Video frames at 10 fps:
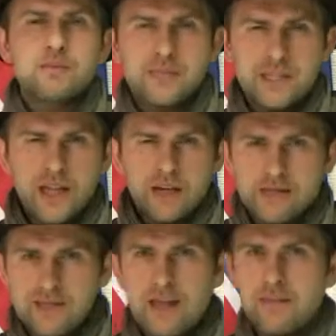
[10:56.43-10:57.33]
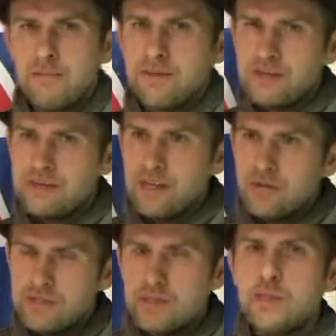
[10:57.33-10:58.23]
We still understand them because they
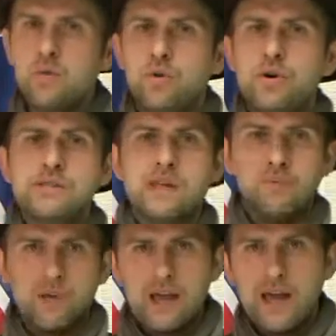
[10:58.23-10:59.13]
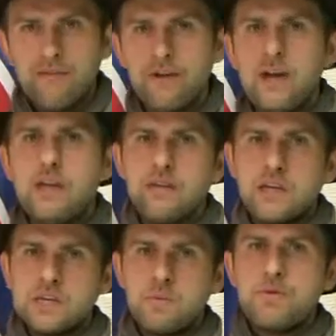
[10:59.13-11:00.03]
use the key words, and we have the
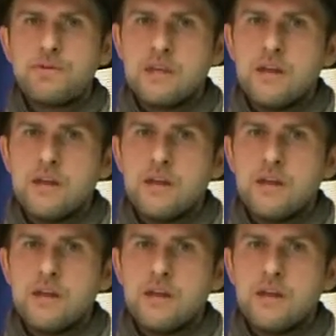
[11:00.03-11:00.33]
experience